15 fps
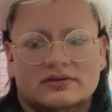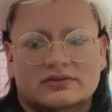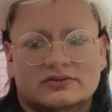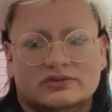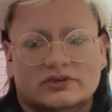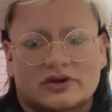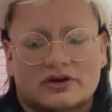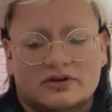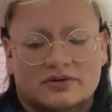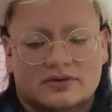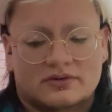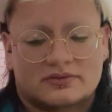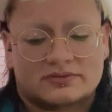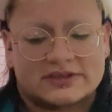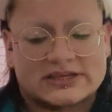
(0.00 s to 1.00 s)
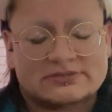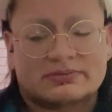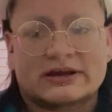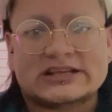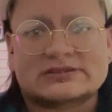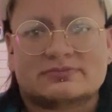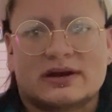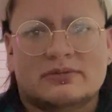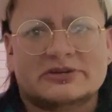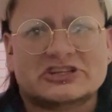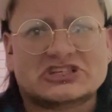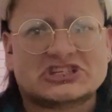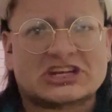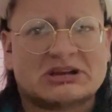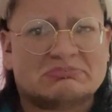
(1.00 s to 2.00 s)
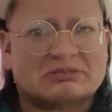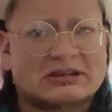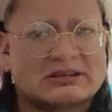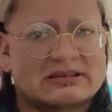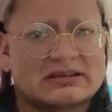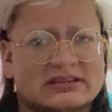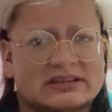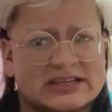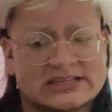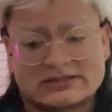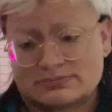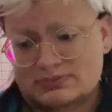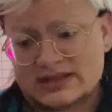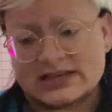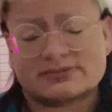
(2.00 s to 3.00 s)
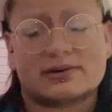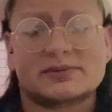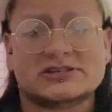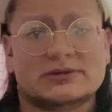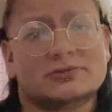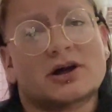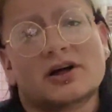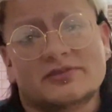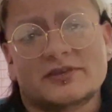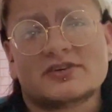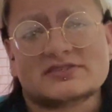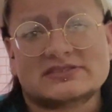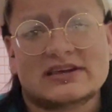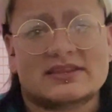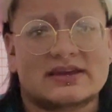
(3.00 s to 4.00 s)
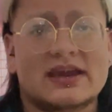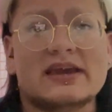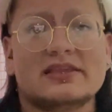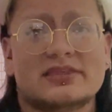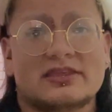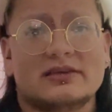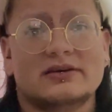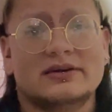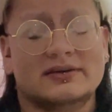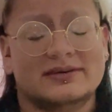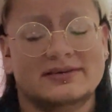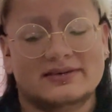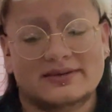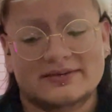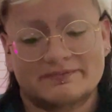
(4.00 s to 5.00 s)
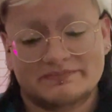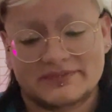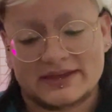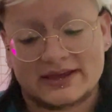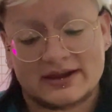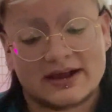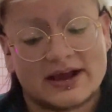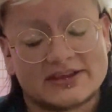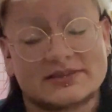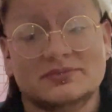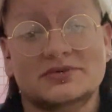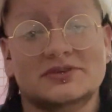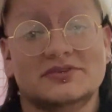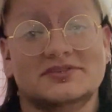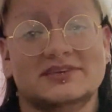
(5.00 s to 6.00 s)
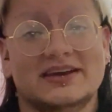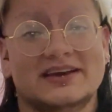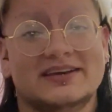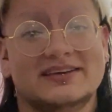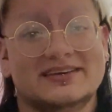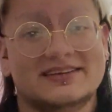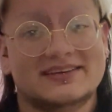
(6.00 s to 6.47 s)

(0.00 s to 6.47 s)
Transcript: So these plants probably shipped on Thursday the 8th. And I got them Tuesday.